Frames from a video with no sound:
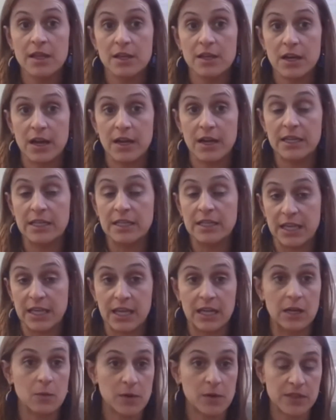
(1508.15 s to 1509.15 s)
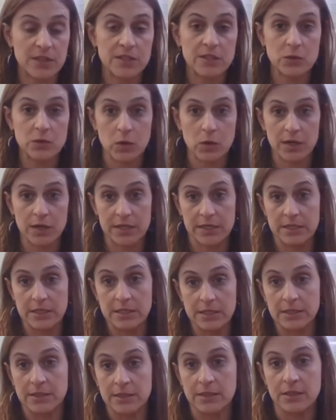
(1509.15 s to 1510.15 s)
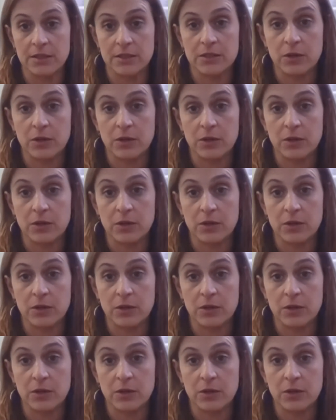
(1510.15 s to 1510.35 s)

indicating what the score is.